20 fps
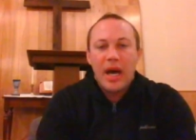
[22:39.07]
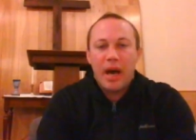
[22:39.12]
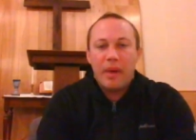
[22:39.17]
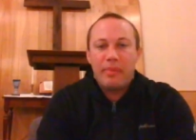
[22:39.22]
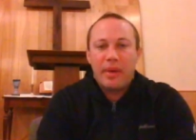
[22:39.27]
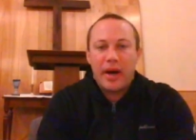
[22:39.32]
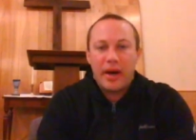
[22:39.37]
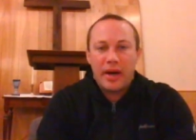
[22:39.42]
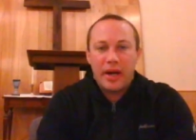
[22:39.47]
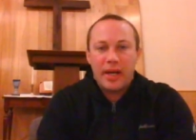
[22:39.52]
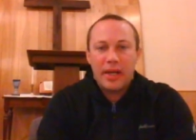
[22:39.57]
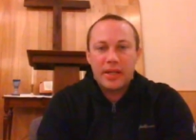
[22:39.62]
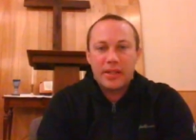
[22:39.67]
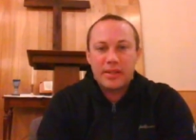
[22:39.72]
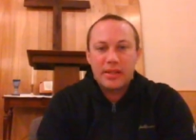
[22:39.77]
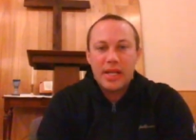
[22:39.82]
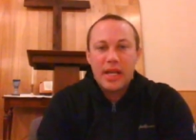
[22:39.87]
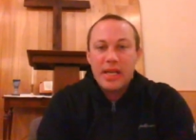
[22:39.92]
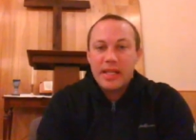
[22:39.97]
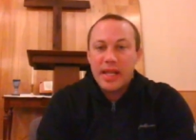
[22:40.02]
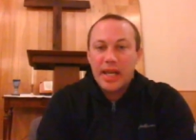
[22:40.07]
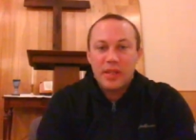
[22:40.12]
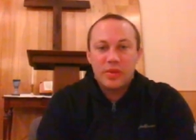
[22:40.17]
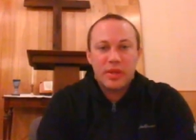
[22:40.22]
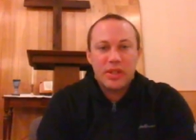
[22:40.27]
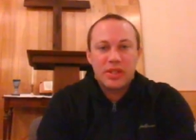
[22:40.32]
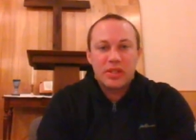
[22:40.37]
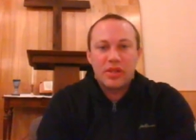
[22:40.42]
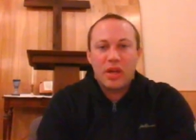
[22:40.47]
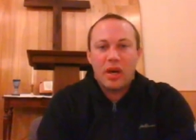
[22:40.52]
about us that's
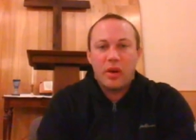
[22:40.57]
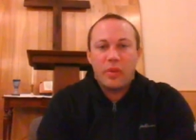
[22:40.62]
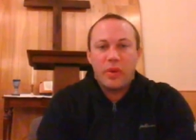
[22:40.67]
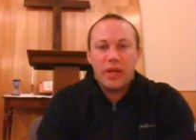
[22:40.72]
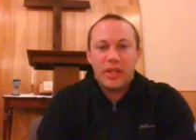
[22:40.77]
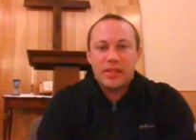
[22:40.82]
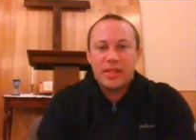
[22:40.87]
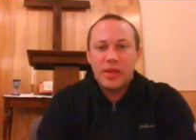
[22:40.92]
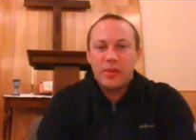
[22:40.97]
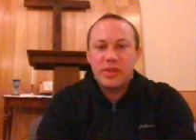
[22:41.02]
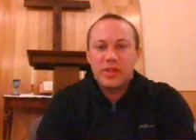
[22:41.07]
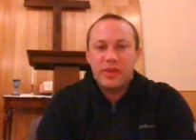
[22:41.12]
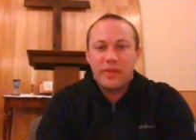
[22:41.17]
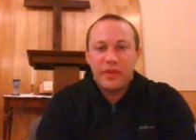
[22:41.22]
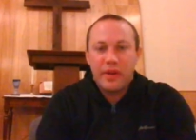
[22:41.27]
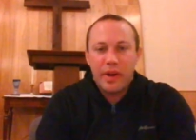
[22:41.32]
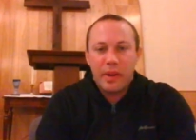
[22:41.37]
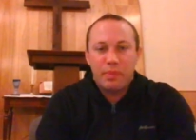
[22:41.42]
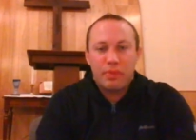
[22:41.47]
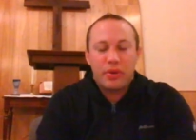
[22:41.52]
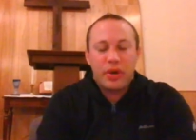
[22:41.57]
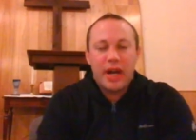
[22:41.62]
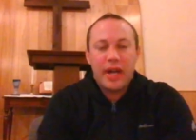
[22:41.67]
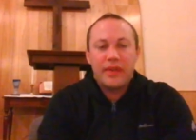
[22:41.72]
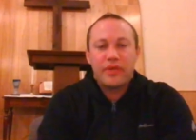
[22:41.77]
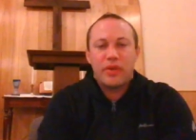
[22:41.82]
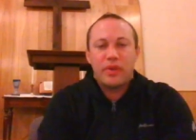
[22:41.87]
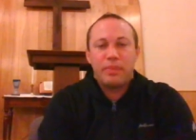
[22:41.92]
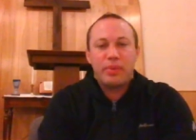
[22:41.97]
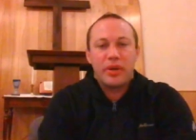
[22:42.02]
what saul was he was a very
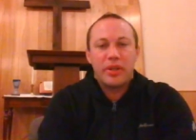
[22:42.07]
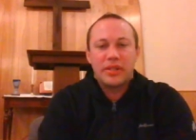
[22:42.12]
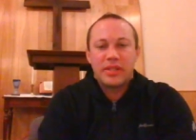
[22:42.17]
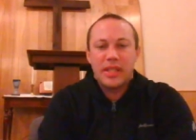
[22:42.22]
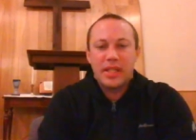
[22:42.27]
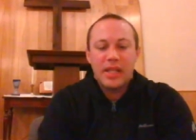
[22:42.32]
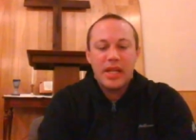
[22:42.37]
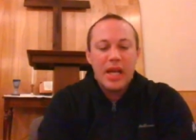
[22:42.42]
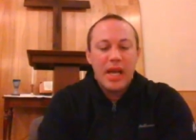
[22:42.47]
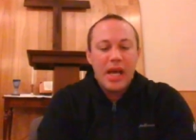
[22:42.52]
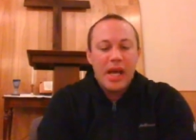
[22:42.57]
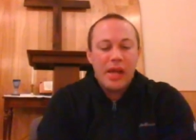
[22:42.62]
prideful person